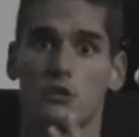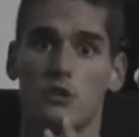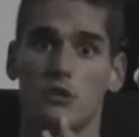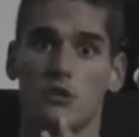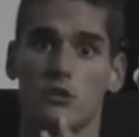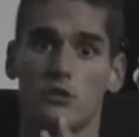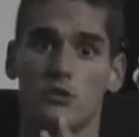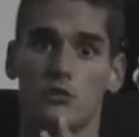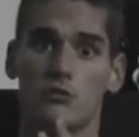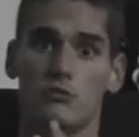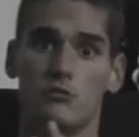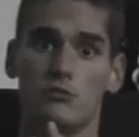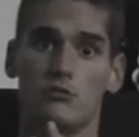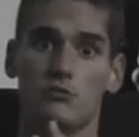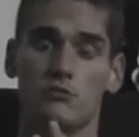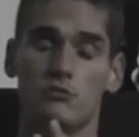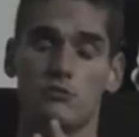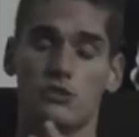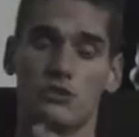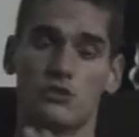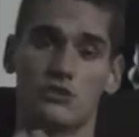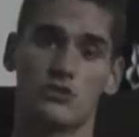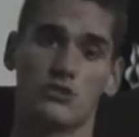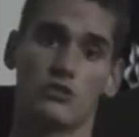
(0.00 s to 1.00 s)
to
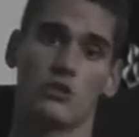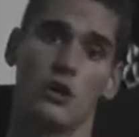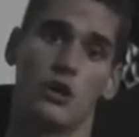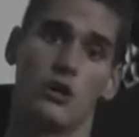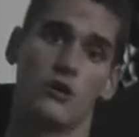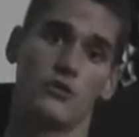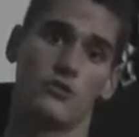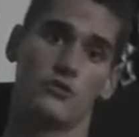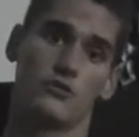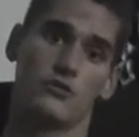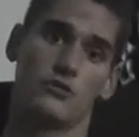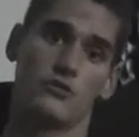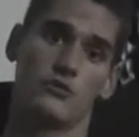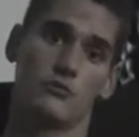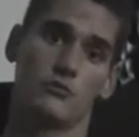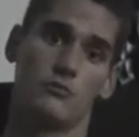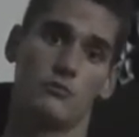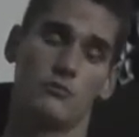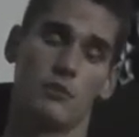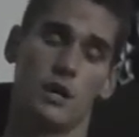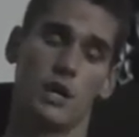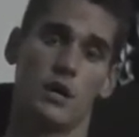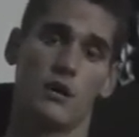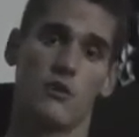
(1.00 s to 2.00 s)
discuss
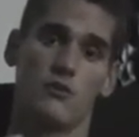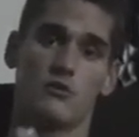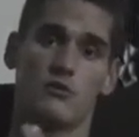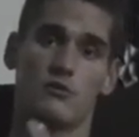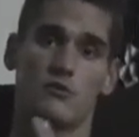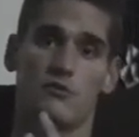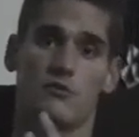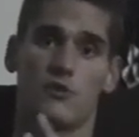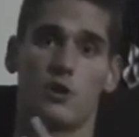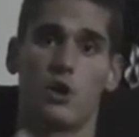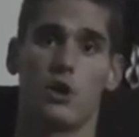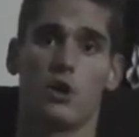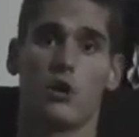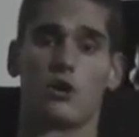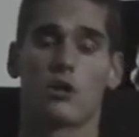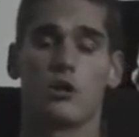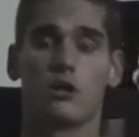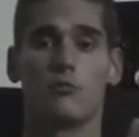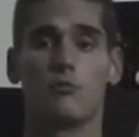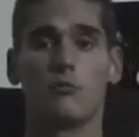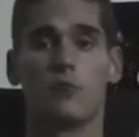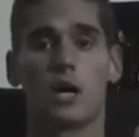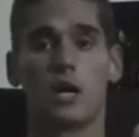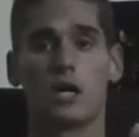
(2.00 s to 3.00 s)
matters of art
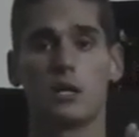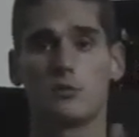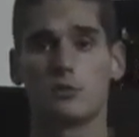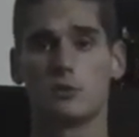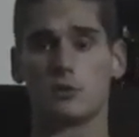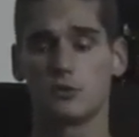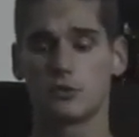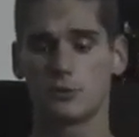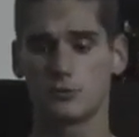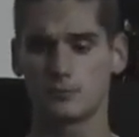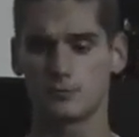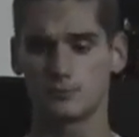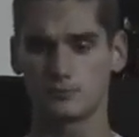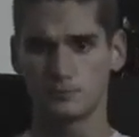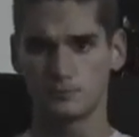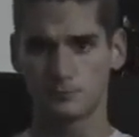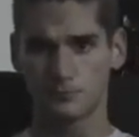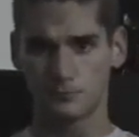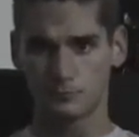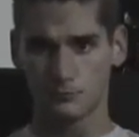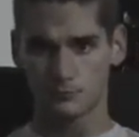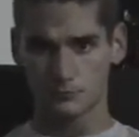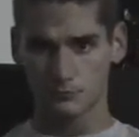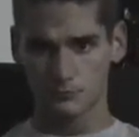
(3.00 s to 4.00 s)
and bodybuilding.
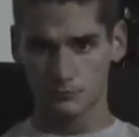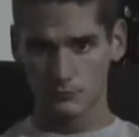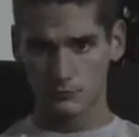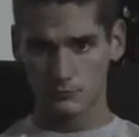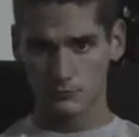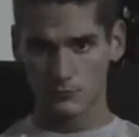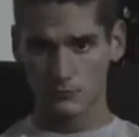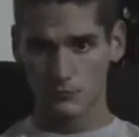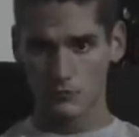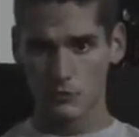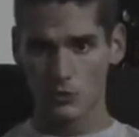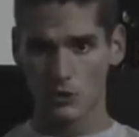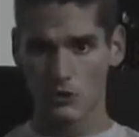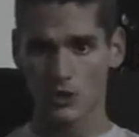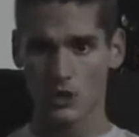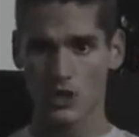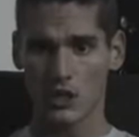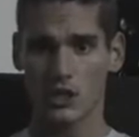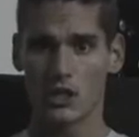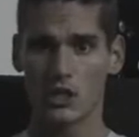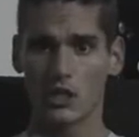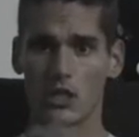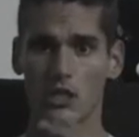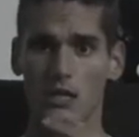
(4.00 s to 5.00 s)

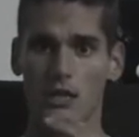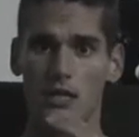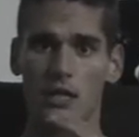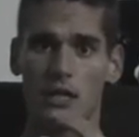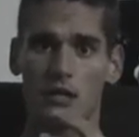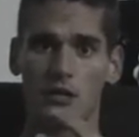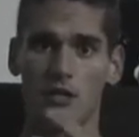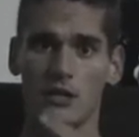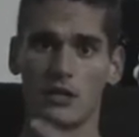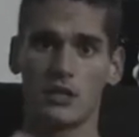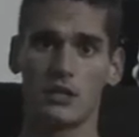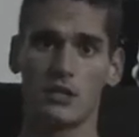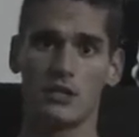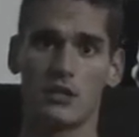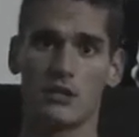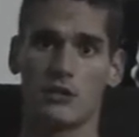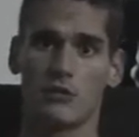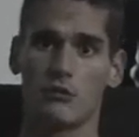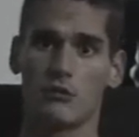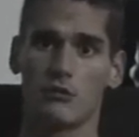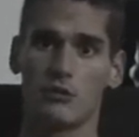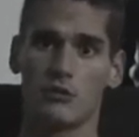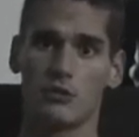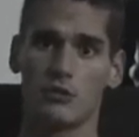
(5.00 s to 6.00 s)
Okay, now to get into
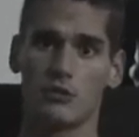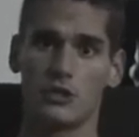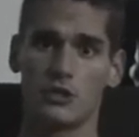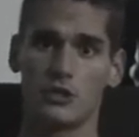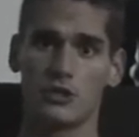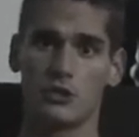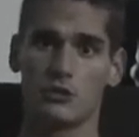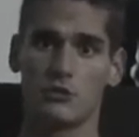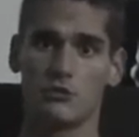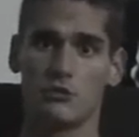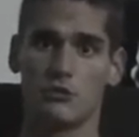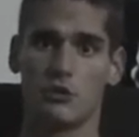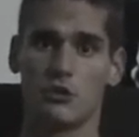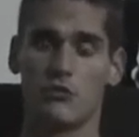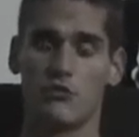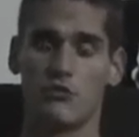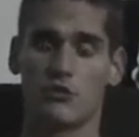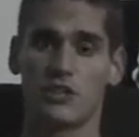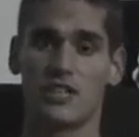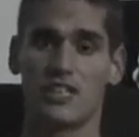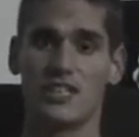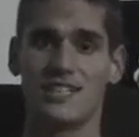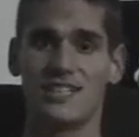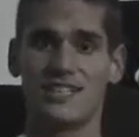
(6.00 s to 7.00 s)
the real issue
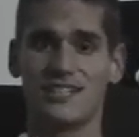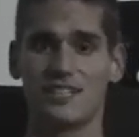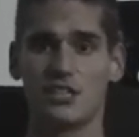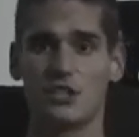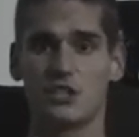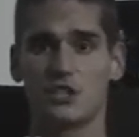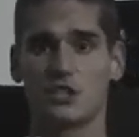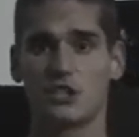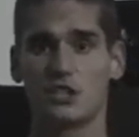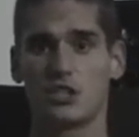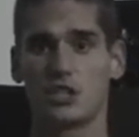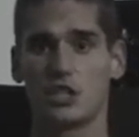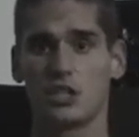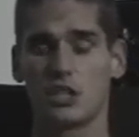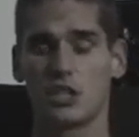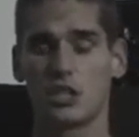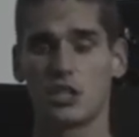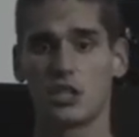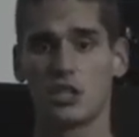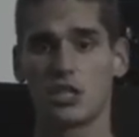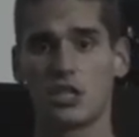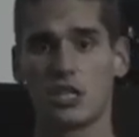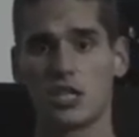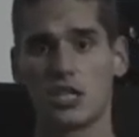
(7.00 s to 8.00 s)
of conditioning
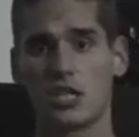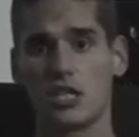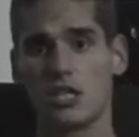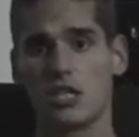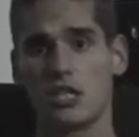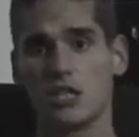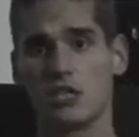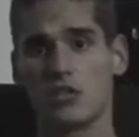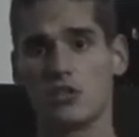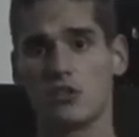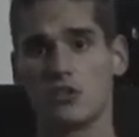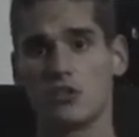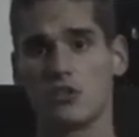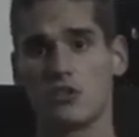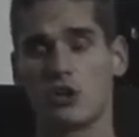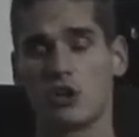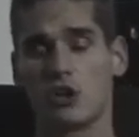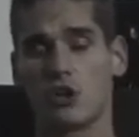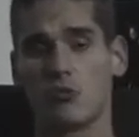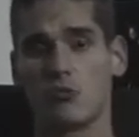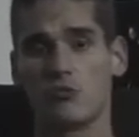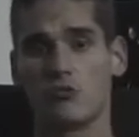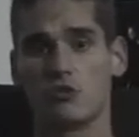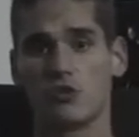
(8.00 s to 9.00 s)
in
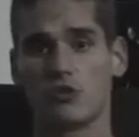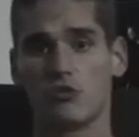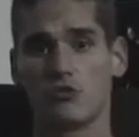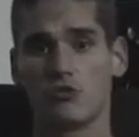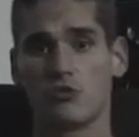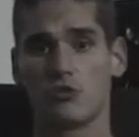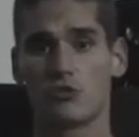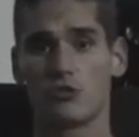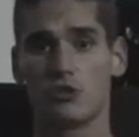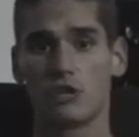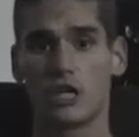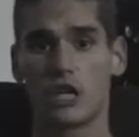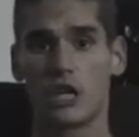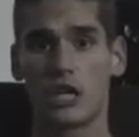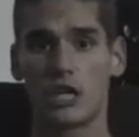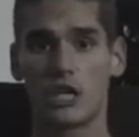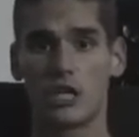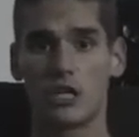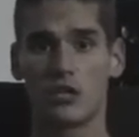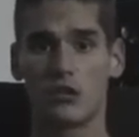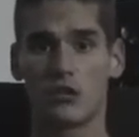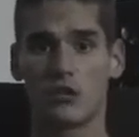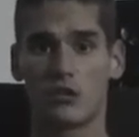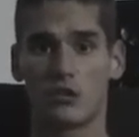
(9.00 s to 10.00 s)
terms of
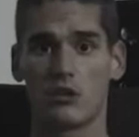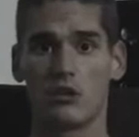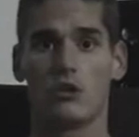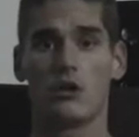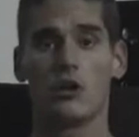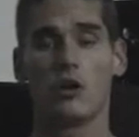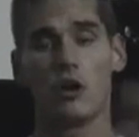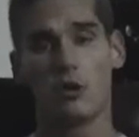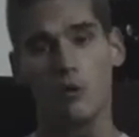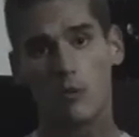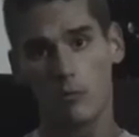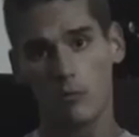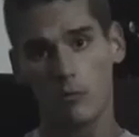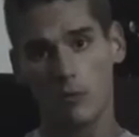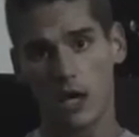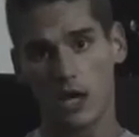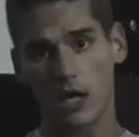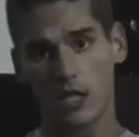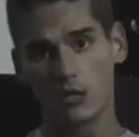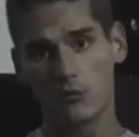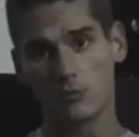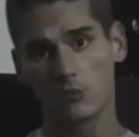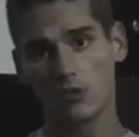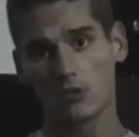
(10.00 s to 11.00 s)
creating the
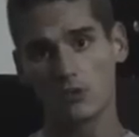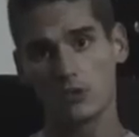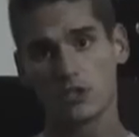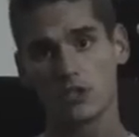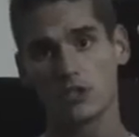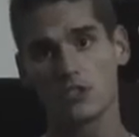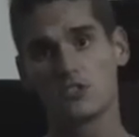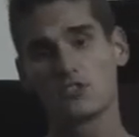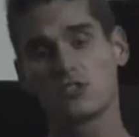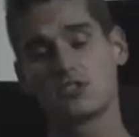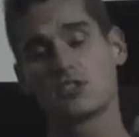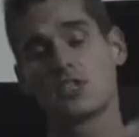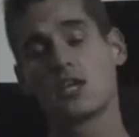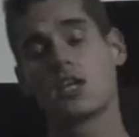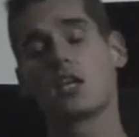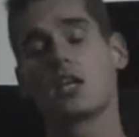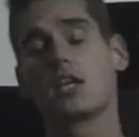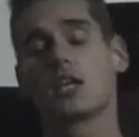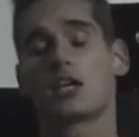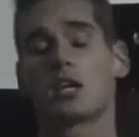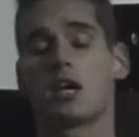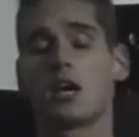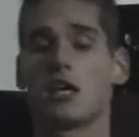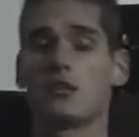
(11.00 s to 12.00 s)
bodybuilding
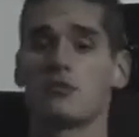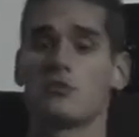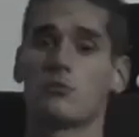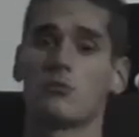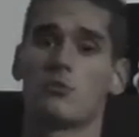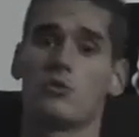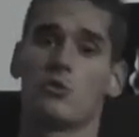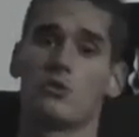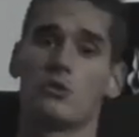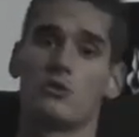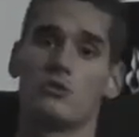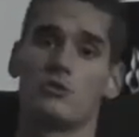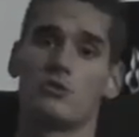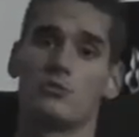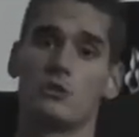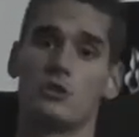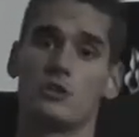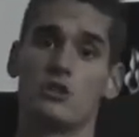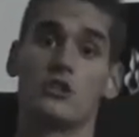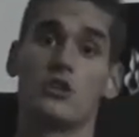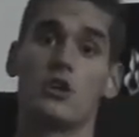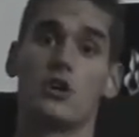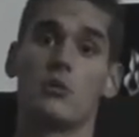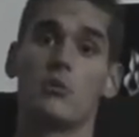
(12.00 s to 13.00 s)
aesthetic, as I'm going to be
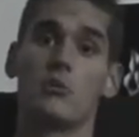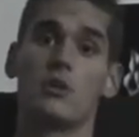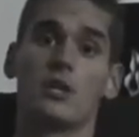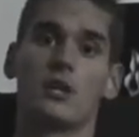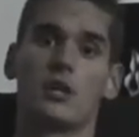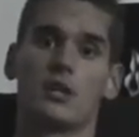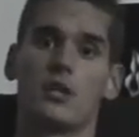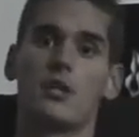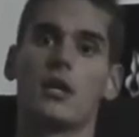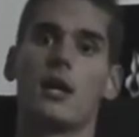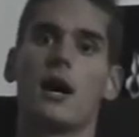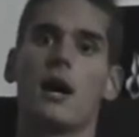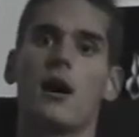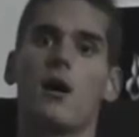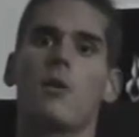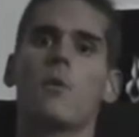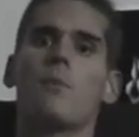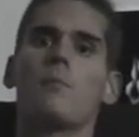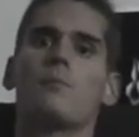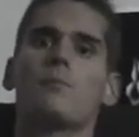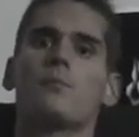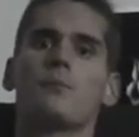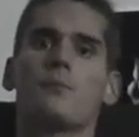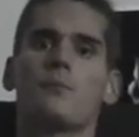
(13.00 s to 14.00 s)
terming it now.
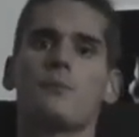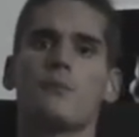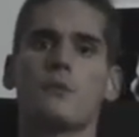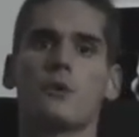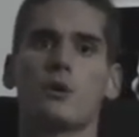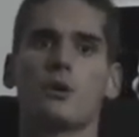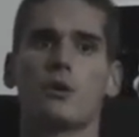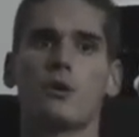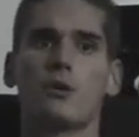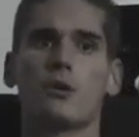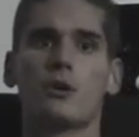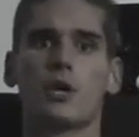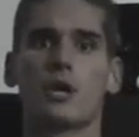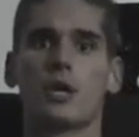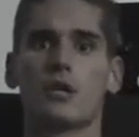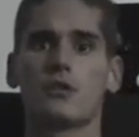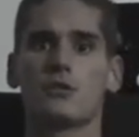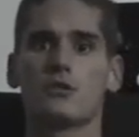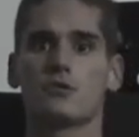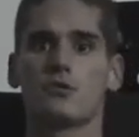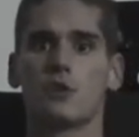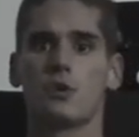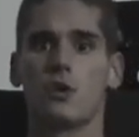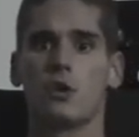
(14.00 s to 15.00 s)
Okay,
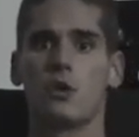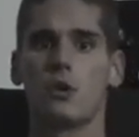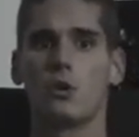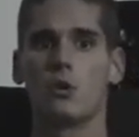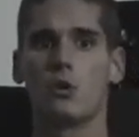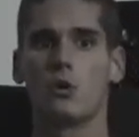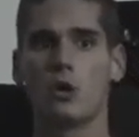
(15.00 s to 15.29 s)
so